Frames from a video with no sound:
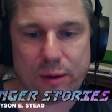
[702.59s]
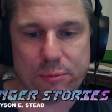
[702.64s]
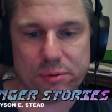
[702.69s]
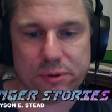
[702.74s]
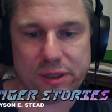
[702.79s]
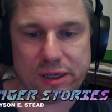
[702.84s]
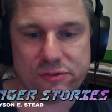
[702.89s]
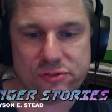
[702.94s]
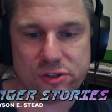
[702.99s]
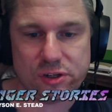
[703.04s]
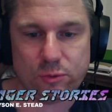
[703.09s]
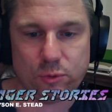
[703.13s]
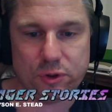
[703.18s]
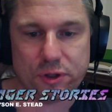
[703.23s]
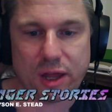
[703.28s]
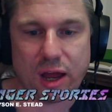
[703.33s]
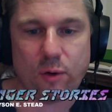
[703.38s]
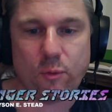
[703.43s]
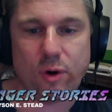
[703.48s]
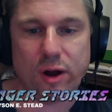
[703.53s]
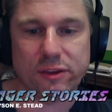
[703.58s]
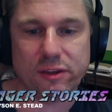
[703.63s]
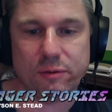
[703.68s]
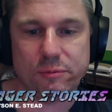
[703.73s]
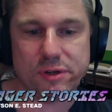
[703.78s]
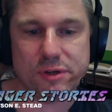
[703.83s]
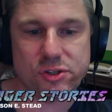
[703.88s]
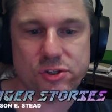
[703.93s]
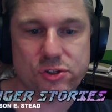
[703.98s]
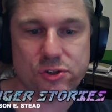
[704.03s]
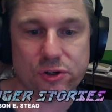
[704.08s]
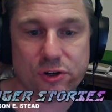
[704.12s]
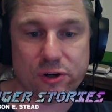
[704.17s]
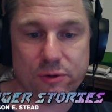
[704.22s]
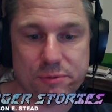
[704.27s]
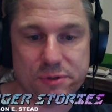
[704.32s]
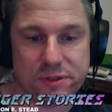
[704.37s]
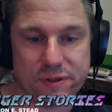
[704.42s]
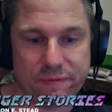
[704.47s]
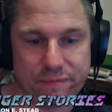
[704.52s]
I believe she will not want them
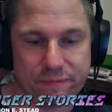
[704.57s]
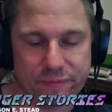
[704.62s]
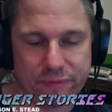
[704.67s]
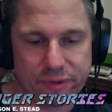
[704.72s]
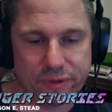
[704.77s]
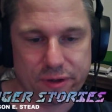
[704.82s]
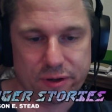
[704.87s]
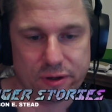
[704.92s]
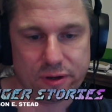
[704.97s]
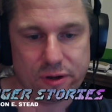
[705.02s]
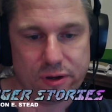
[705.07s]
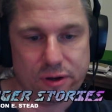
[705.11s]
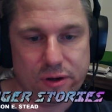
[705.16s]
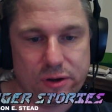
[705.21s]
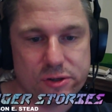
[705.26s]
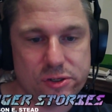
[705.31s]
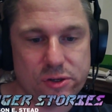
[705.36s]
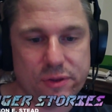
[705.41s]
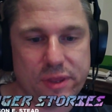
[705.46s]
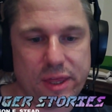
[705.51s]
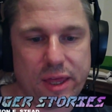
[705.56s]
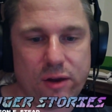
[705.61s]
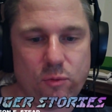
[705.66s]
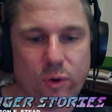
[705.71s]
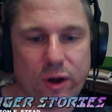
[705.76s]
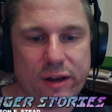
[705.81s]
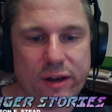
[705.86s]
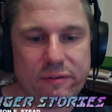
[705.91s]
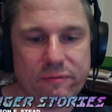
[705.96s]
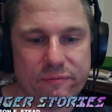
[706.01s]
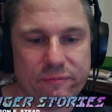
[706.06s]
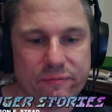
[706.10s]
disturbed. So then what?